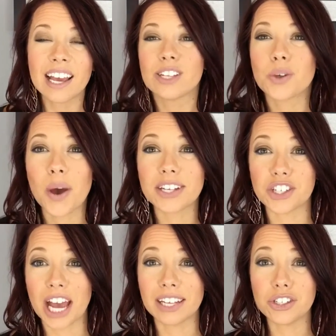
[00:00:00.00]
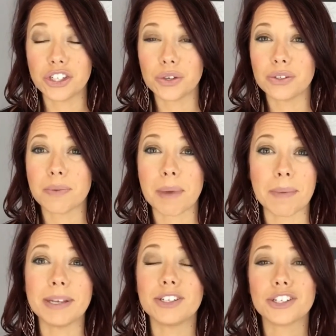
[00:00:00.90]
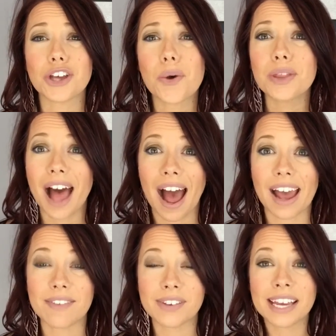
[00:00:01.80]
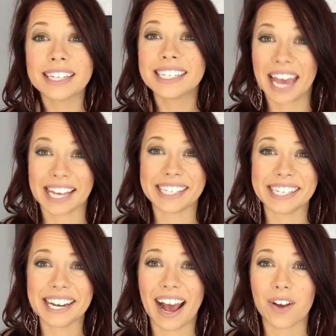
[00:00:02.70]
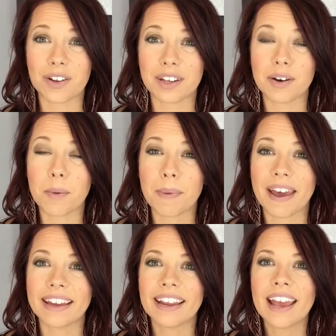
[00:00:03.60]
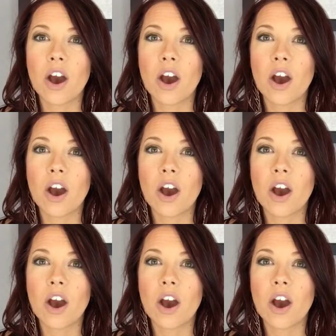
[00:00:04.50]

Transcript: So I challenge you to maybe just go live, test it out a little bit,